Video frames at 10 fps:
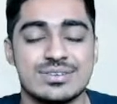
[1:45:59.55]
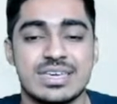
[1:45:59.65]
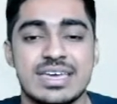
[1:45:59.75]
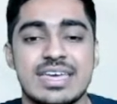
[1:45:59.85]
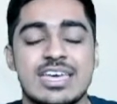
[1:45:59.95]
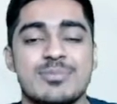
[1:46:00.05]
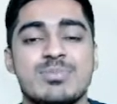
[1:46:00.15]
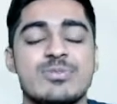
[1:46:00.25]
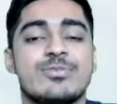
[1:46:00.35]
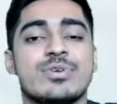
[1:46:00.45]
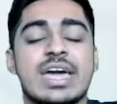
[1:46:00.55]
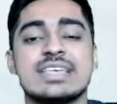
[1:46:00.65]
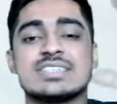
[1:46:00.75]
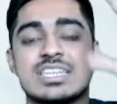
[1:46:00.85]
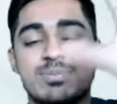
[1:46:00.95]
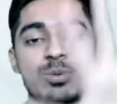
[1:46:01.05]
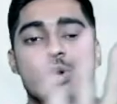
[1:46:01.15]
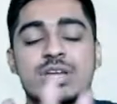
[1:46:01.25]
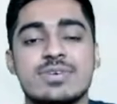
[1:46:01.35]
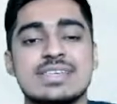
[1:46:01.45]
Okay. Before I scribble,
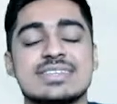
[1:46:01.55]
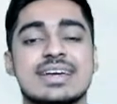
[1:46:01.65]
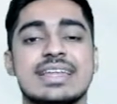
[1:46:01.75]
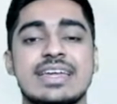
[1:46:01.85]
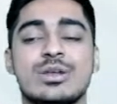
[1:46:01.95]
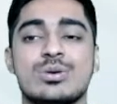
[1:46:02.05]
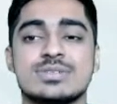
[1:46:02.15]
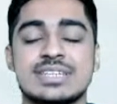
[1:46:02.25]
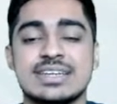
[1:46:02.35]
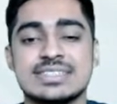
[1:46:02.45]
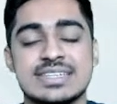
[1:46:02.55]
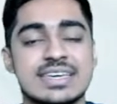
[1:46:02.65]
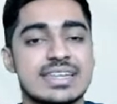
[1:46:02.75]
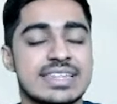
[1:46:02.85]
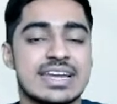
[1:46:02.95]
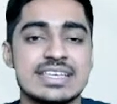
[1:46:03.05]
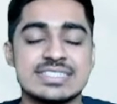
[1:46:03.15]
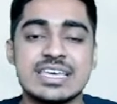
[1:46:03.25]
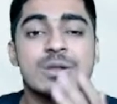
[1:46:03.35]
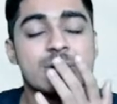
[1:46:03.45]
whatever is the clean notes that is
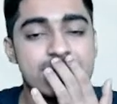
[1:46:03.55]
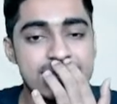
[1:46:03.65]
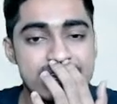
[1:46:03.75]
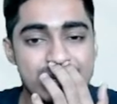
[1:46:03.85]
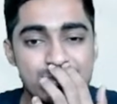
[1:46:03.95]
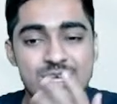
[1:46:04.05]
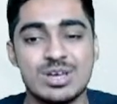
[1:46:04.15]
there on Telegram.